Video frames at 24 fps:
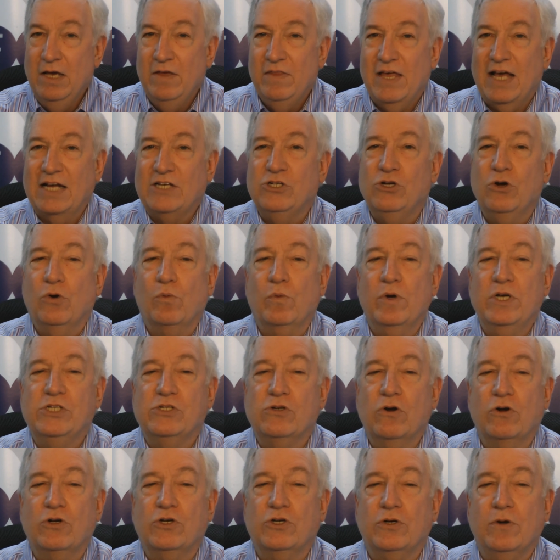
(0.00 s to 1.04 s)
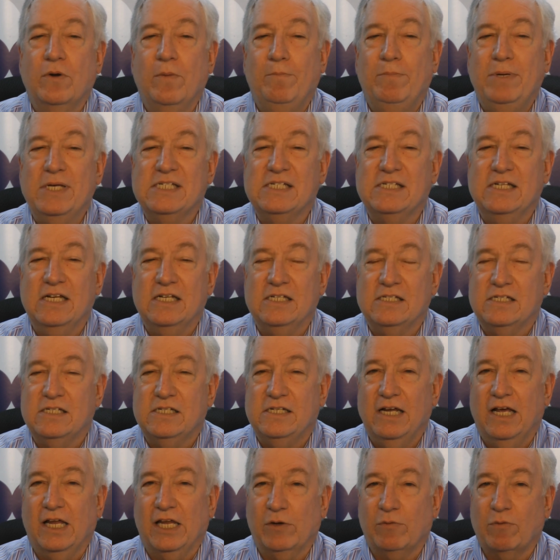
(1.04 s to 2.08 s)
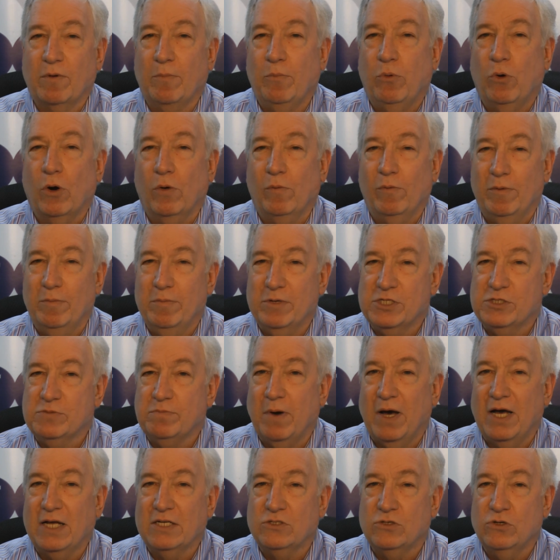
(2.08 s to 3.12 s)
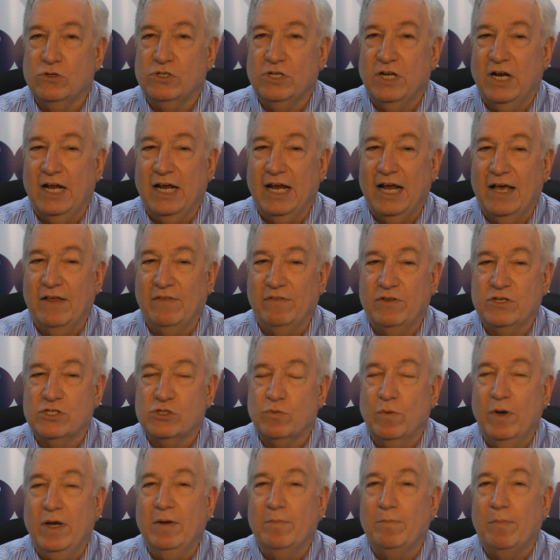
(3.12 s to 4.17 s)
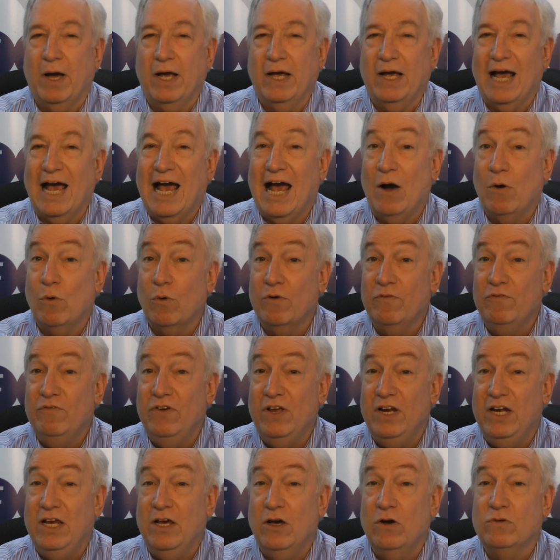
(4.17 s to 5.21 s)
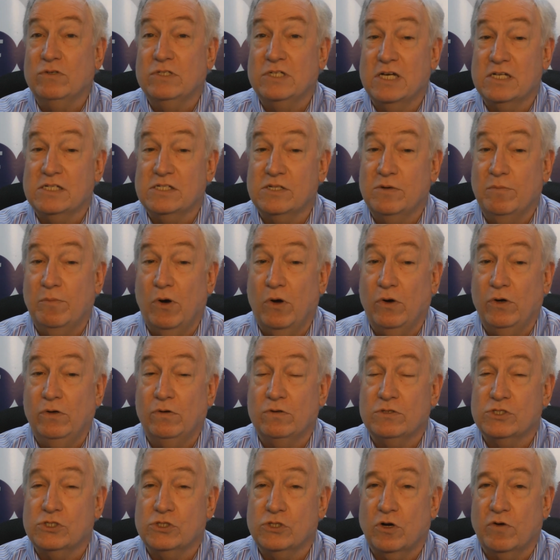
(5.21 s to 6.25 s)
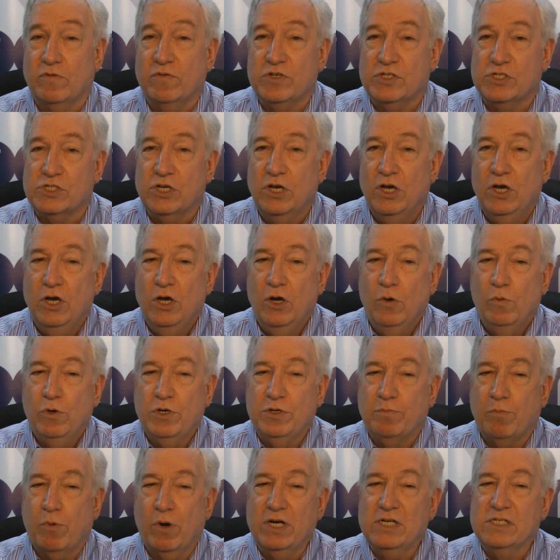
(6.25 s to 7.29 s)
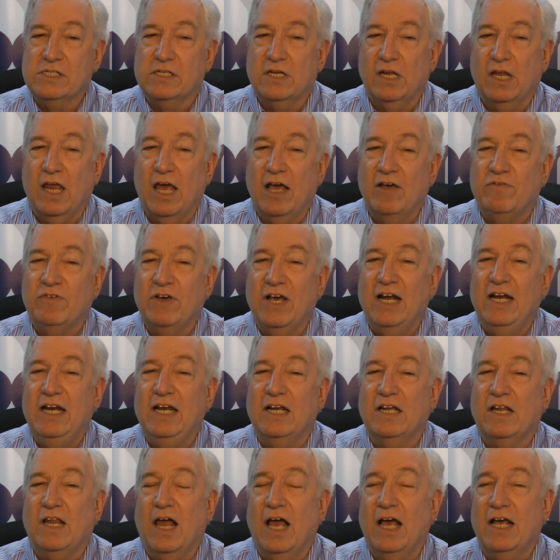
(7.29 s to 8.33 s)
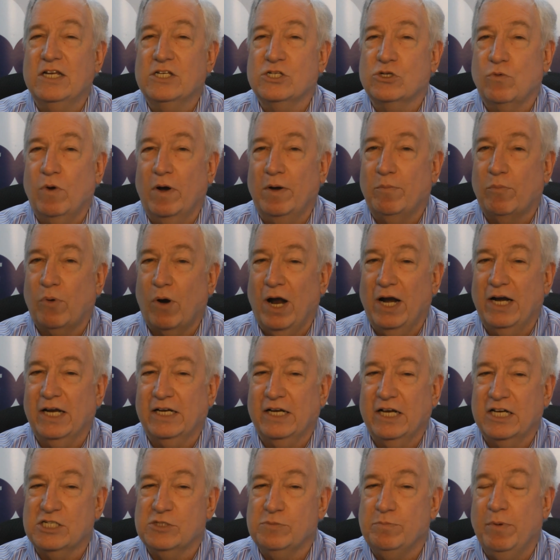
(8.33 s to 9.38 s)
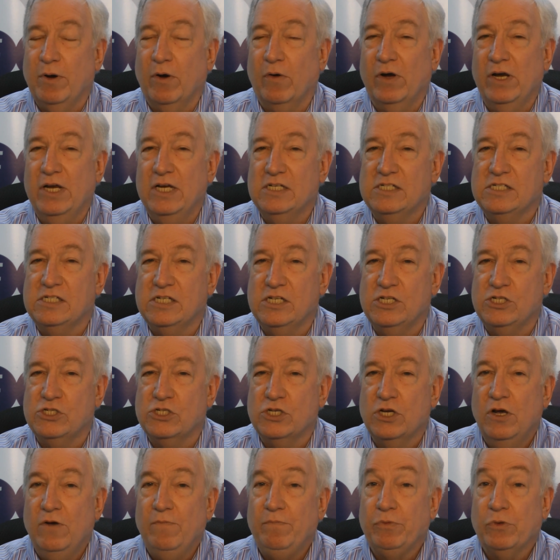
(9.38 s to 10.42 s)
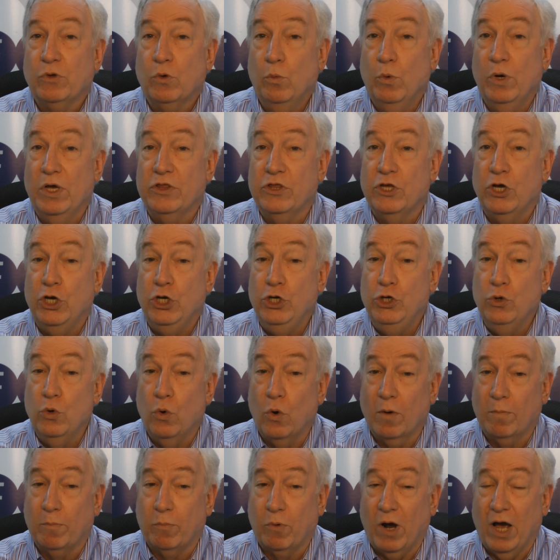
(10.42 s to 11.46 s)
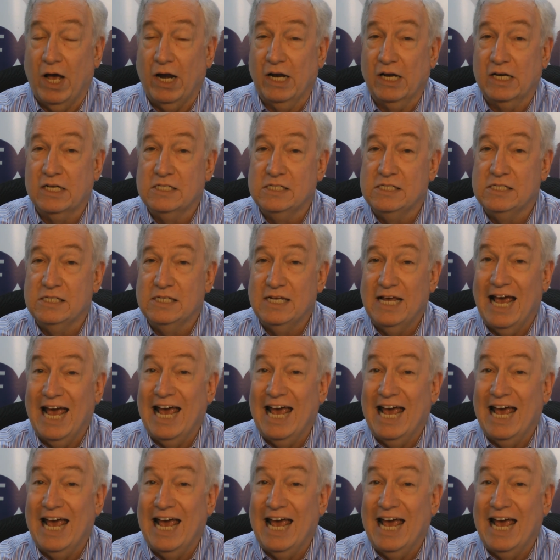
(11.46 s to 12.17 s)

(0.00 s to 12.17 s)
That's your Research Business Daily Report. We've been sponsored today and this week by our Video Testimonial Service, which brings to life any client's great product experiences with your products